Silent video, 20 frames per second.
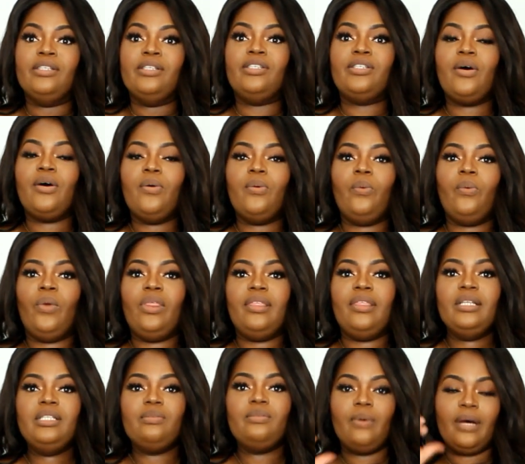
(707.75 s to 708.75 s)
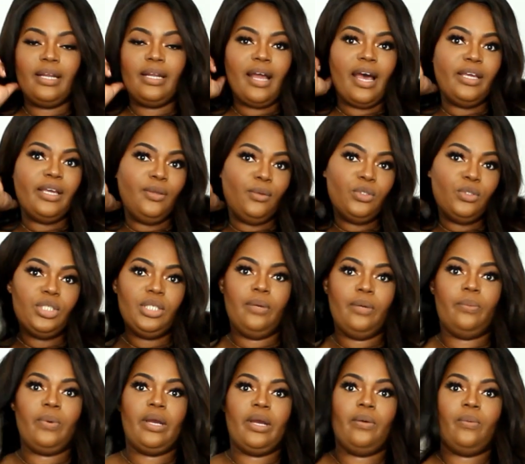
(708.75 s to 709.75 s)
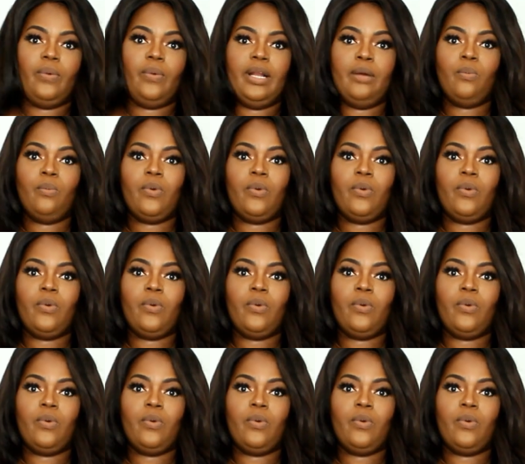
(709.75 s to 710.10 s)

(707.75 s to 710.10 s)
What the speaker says: So with this one, I usually wear when